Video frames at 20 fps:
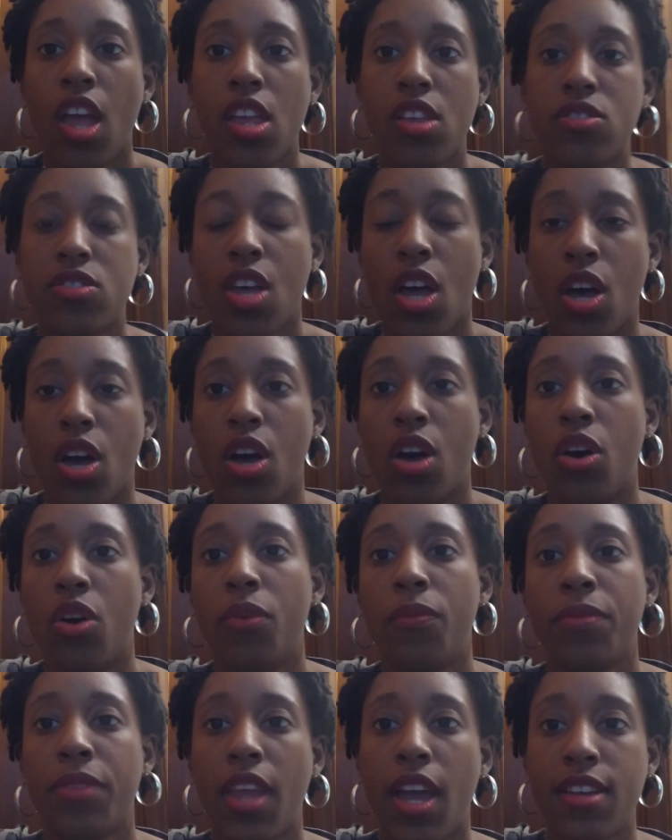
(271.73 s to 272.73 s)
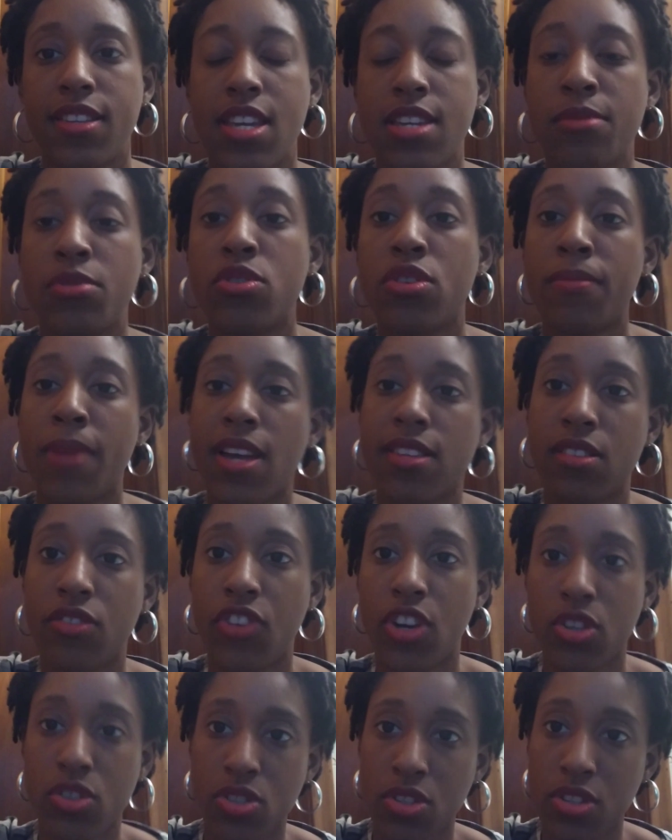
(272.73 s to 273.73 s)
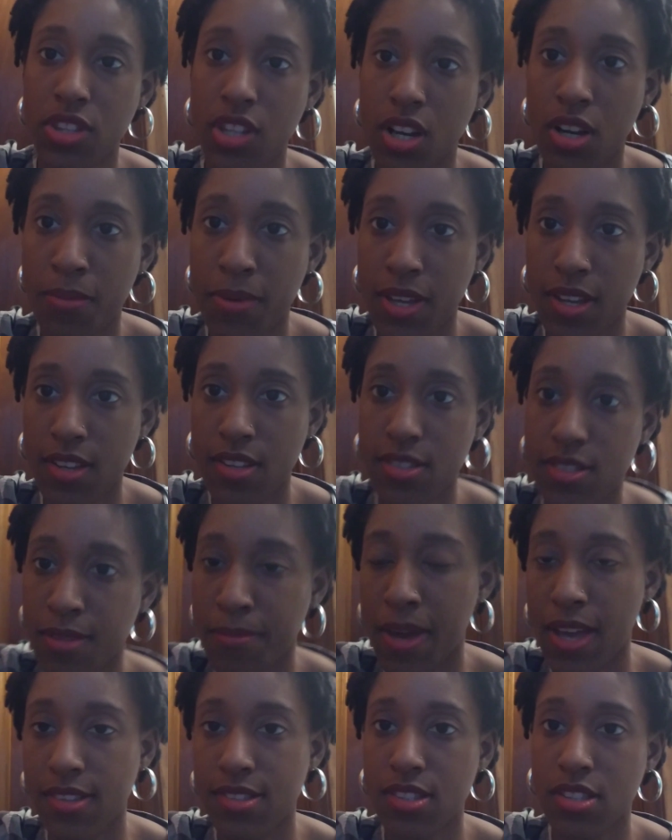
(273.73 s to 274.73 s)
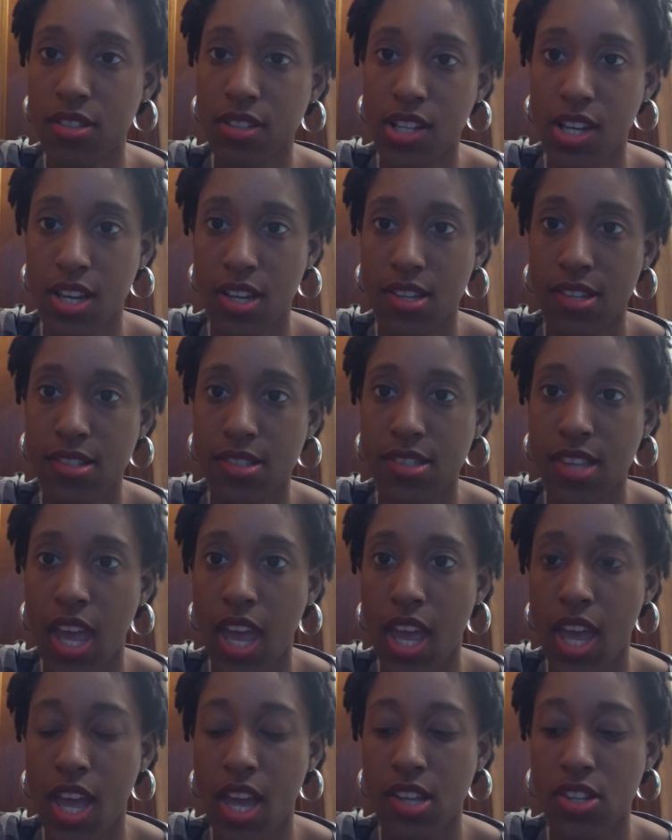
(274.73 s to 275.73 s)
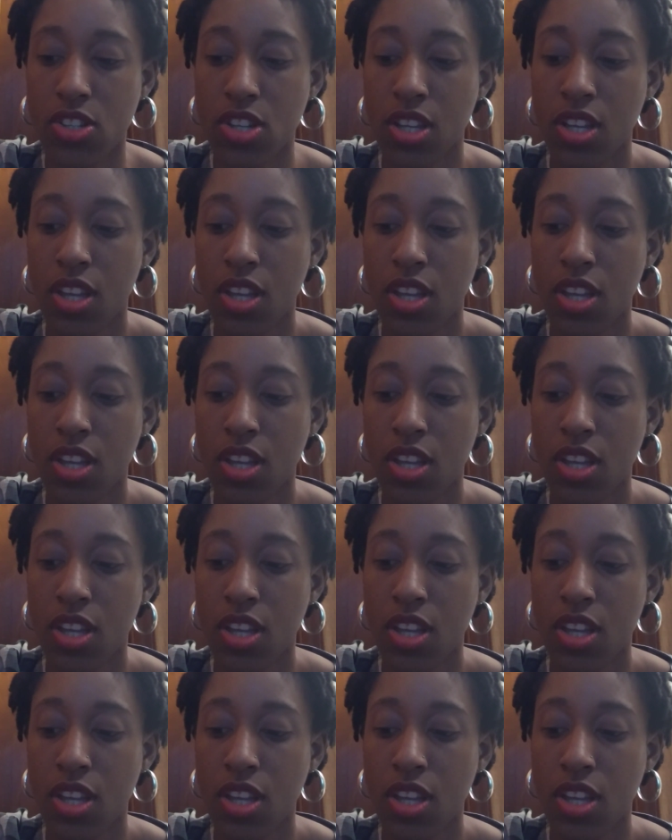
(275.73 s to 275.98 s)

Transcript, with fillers: So I take him to a myofunctional therapist, the best there is, and